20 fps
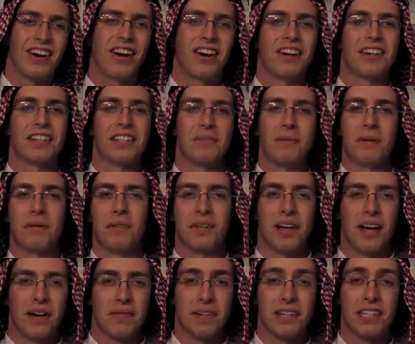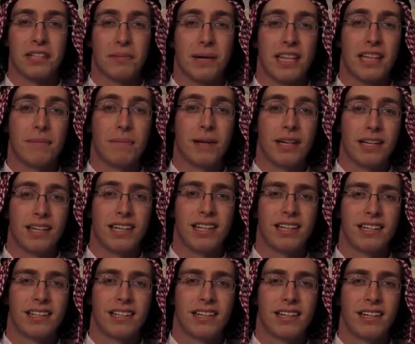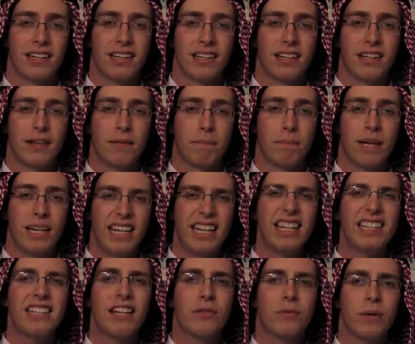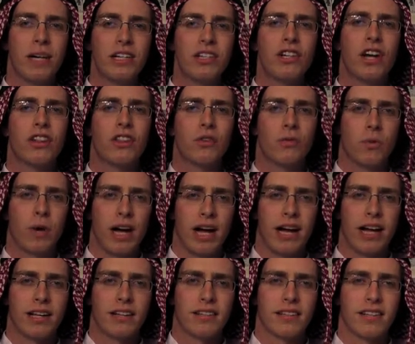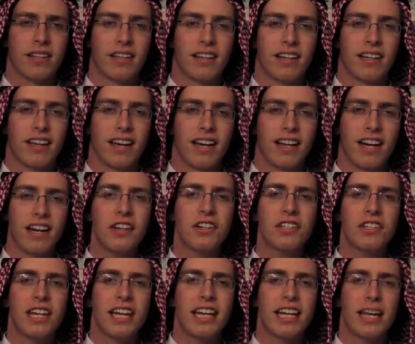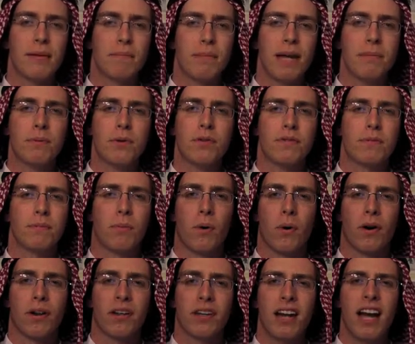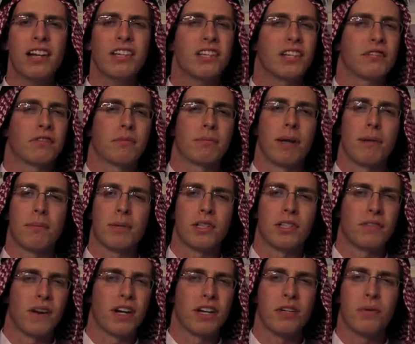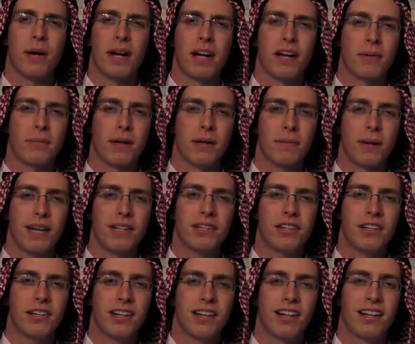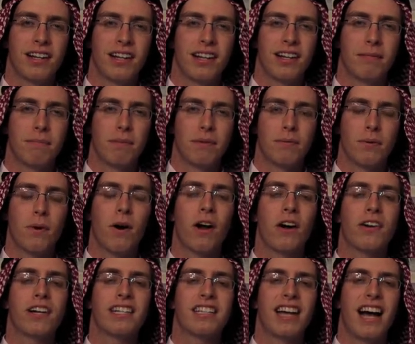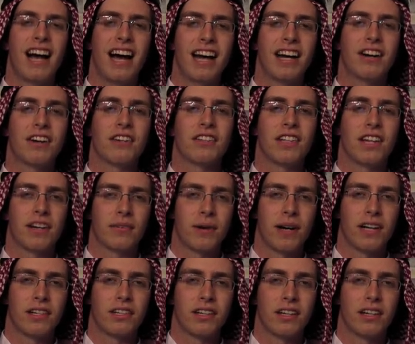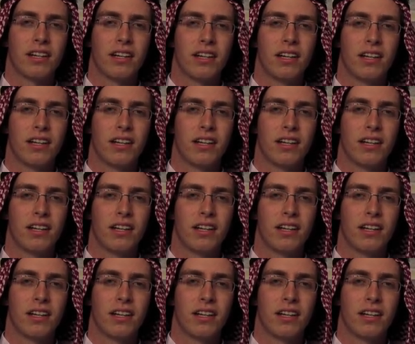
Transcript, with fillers: hard to speak with confidence about the Middle East, but it is a region on the rise, and understanding it may prove important not just for members of our new Arabic major, but for our entire generation.